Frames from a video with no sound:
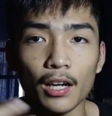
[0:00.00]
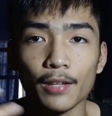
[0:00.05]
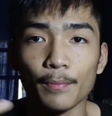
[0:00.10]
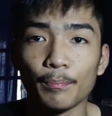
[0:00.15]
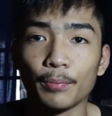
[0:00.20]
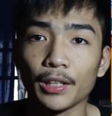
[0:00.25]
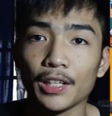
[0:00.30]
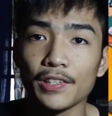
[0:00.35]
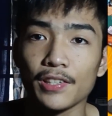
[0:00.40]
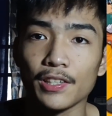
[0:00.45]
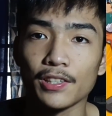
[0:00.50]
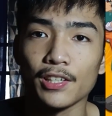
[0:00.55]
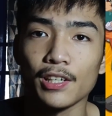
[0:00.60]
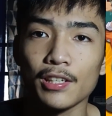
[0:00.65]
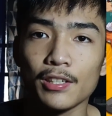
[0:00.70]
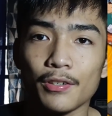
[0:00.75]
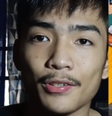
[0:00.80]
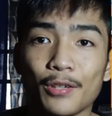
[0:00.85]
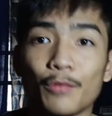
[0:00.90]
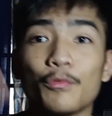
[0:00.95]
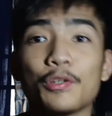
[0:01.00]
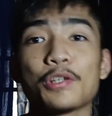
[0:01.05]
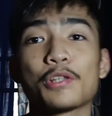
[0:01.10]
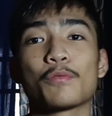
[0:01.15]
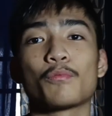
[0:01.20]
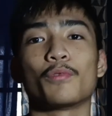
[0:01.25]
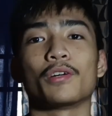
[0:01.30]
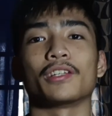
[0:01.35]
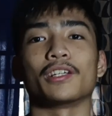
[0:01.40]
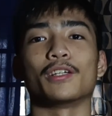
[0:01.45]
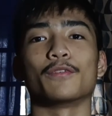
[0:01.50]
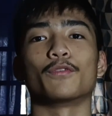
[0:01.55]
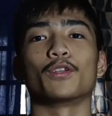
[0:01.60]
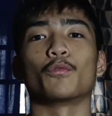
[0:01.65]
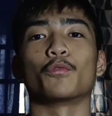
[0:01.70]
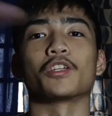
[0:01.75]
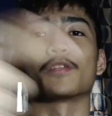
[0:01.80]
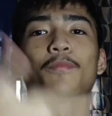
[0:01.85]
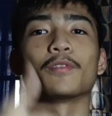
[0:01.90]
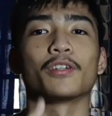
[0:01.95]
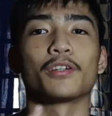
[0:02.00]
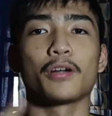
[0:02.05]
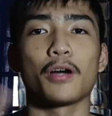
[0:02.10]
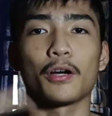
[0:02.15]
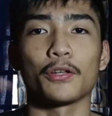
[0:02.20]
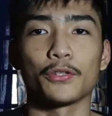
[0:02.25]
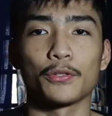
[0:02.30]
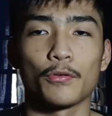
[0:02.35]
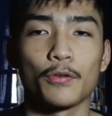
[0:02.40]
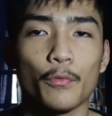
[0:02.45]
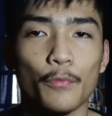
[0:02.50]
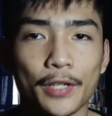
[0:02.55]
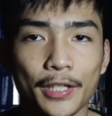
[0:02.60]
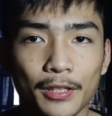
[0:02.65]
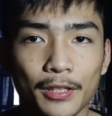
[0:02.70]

a Blazing Teen Yo-Yo, which is what influenced me to go yo-yoing